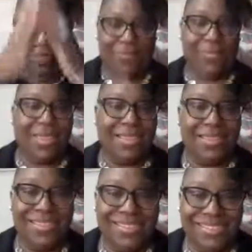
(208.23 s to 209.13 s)

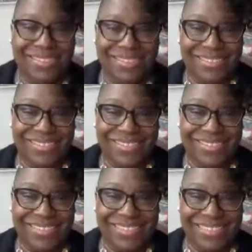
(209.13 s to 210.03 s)

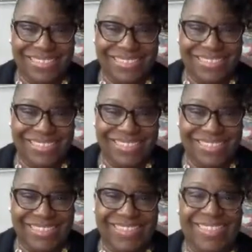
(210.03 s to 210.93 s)

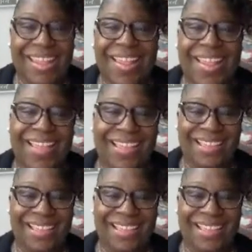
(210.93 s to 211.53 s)
(silent)